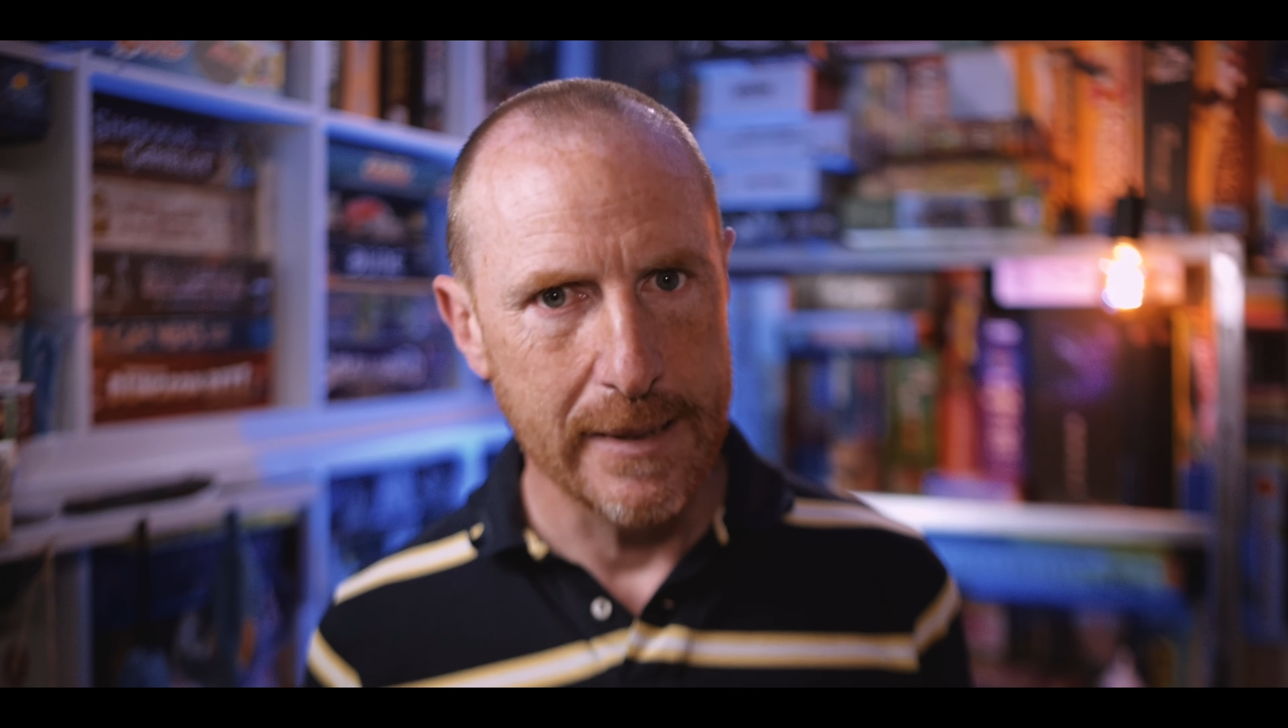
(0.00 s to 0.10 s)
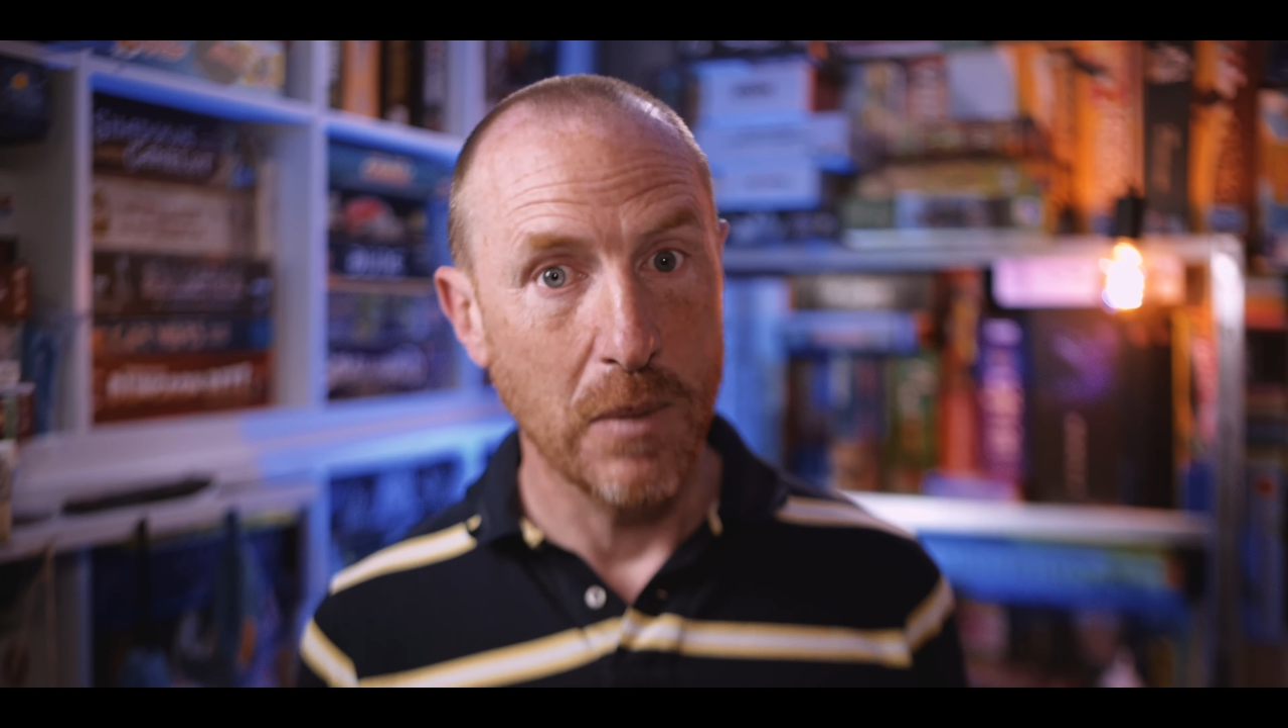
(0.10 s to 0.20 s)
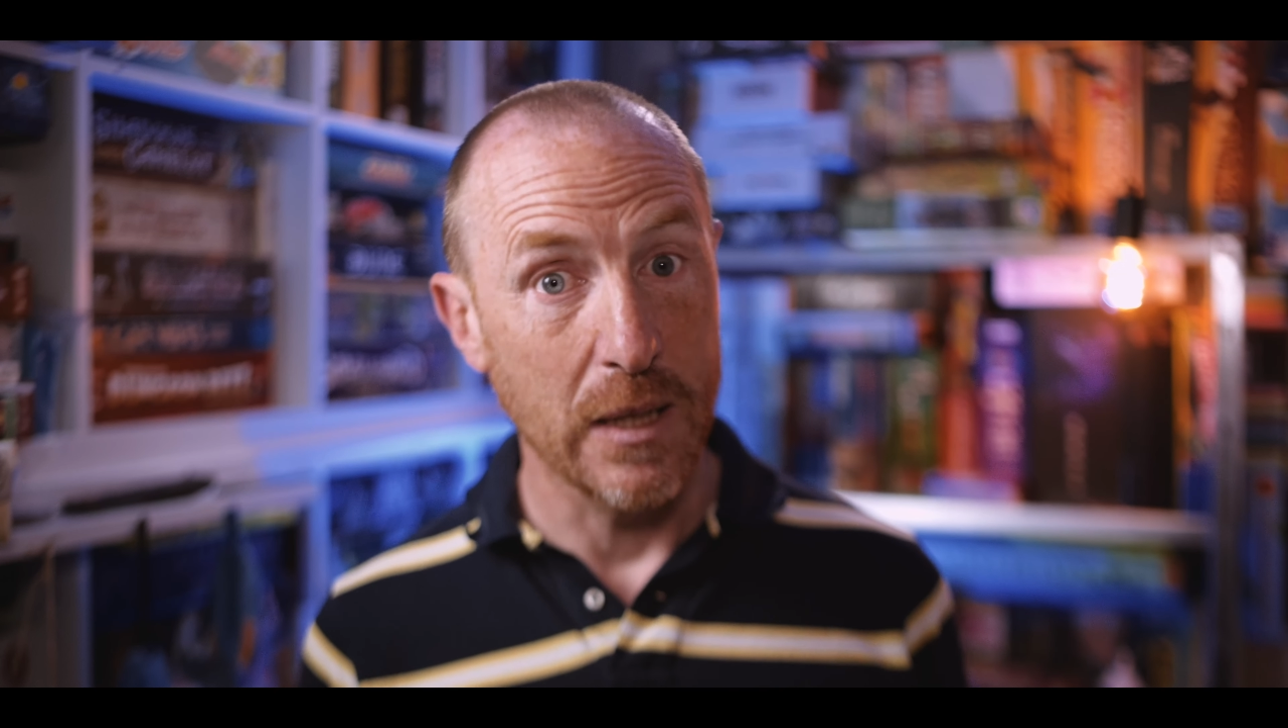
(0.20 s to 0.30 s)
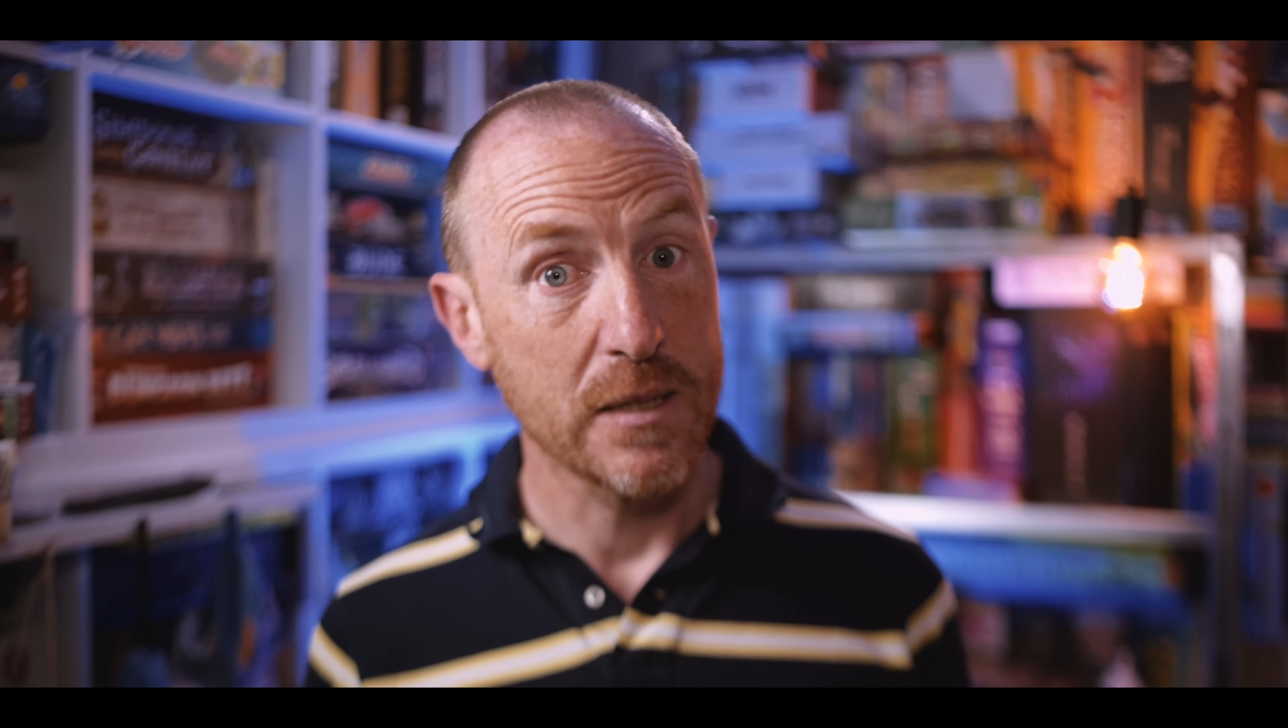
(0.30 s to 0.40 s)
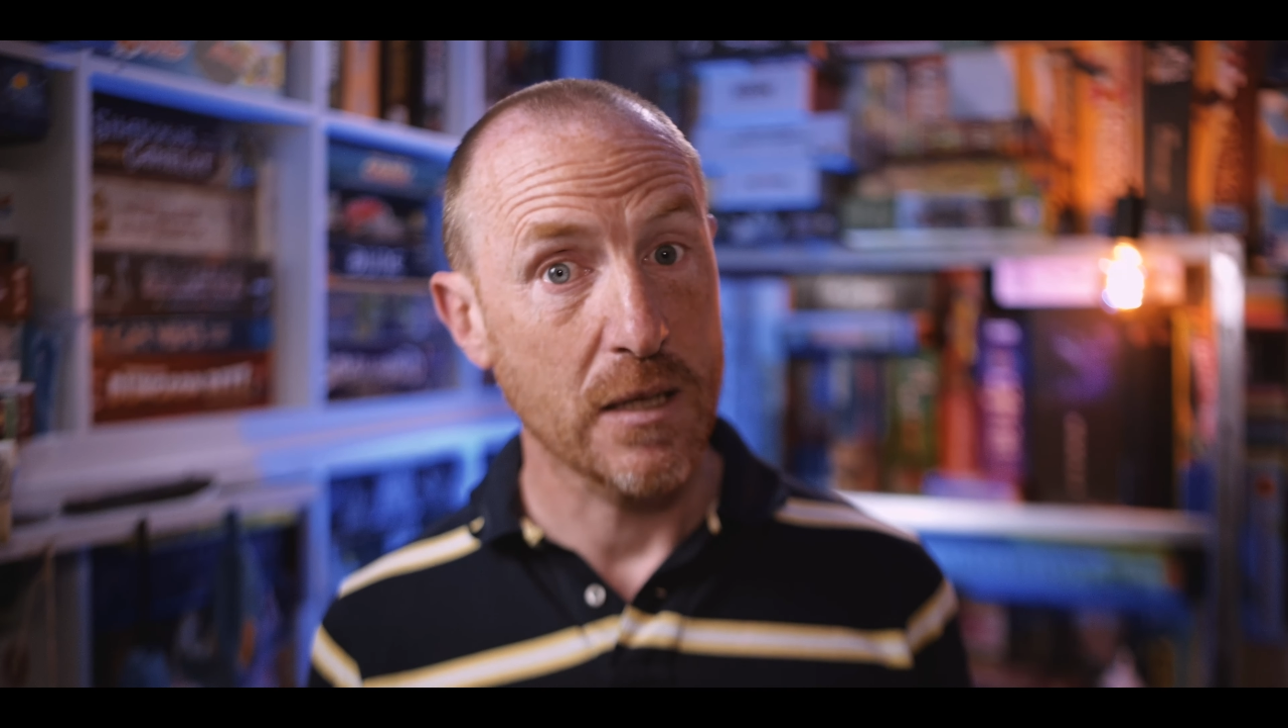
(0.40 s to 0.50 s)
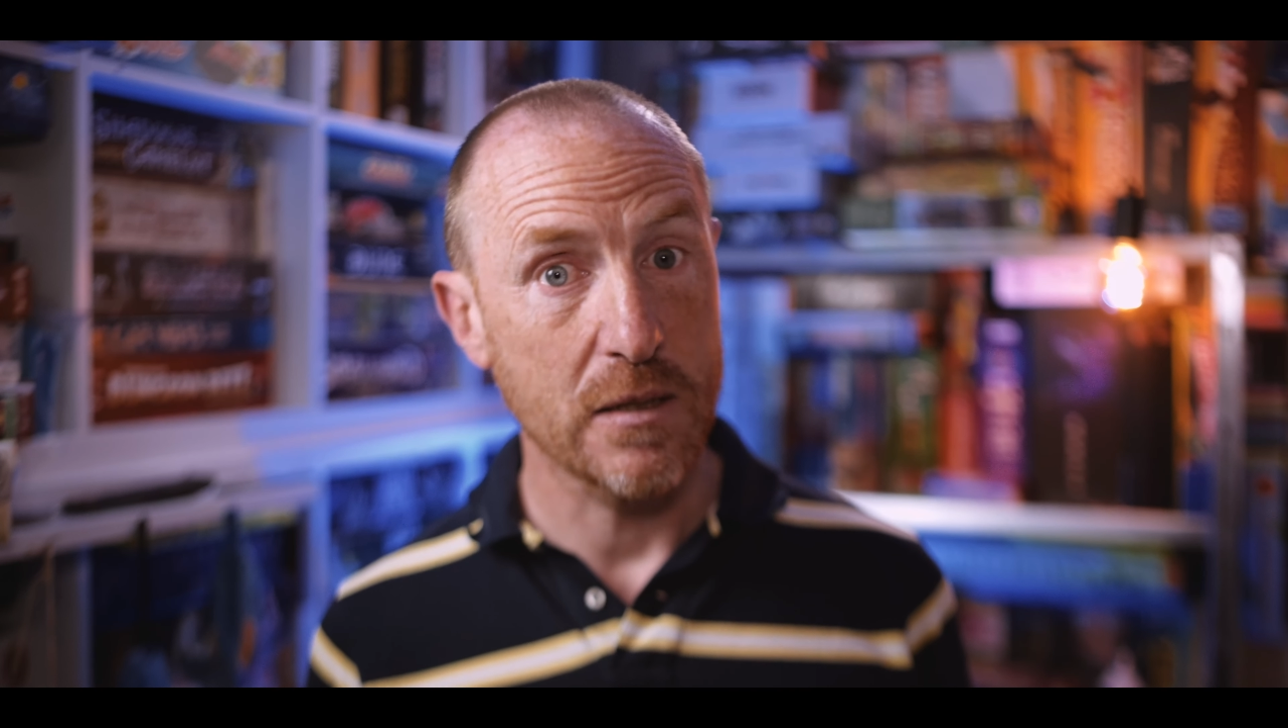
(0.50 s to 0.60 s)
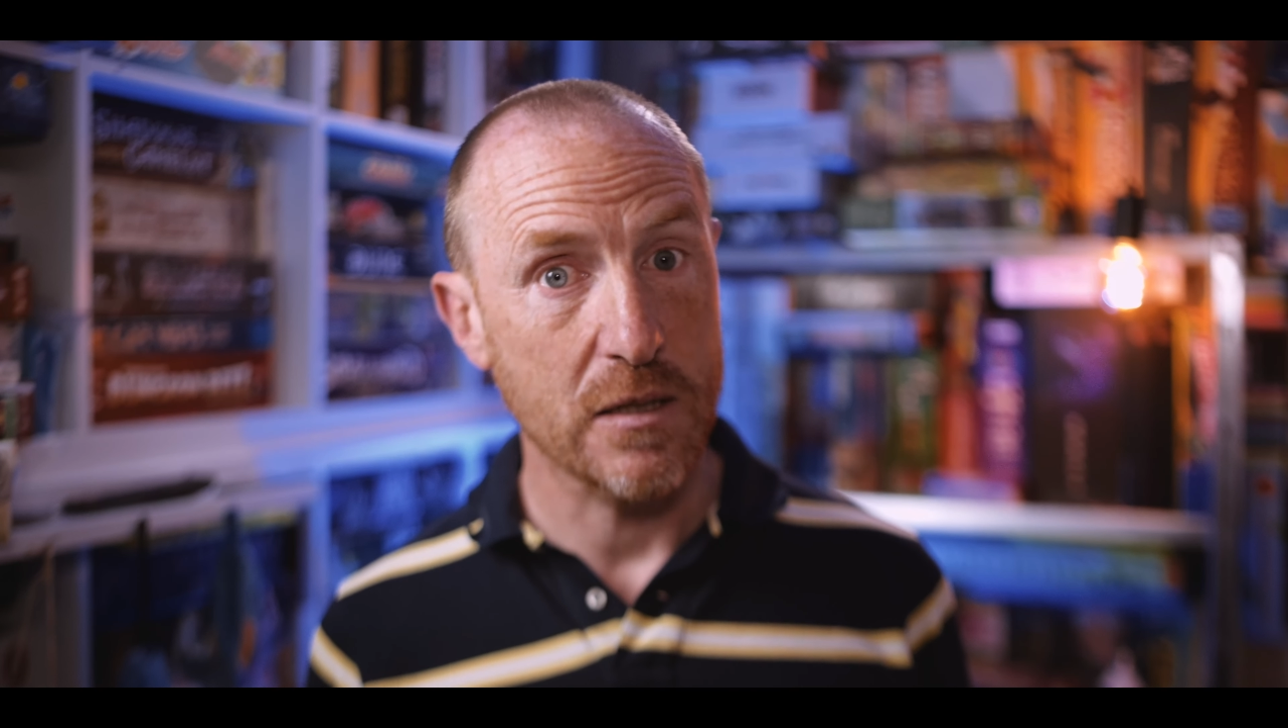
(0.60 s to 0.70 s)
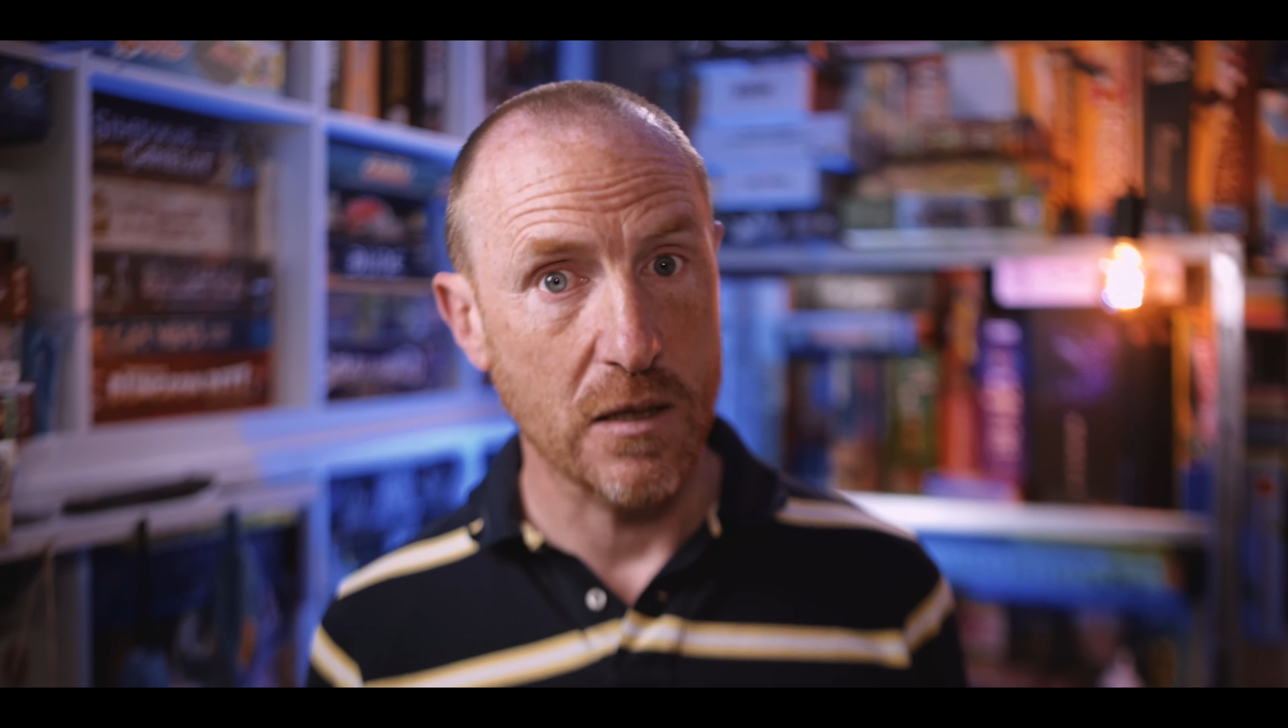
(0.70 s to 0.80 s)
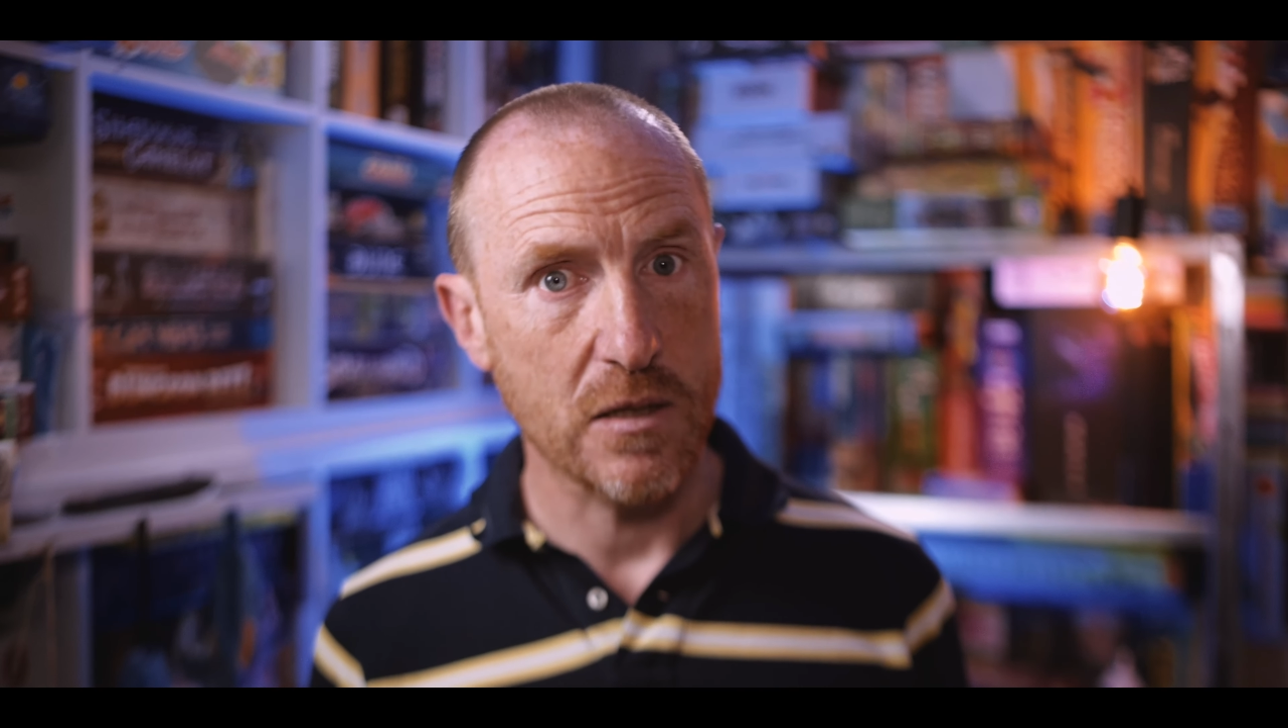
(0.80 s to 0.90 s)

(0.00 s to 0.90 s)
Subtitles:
please consider